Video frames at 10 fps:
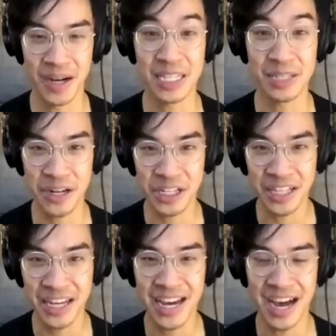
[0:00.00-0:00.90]

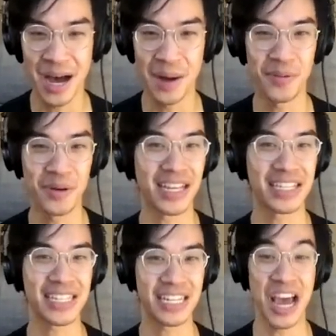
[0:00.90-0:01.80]
especially when they
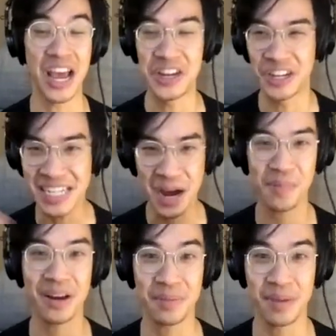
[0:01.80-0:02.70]
see just how
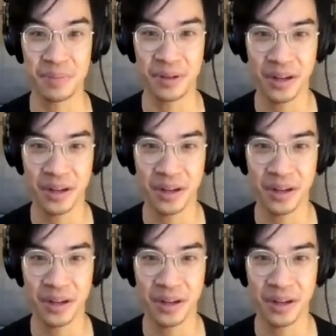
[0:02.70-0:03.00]
many people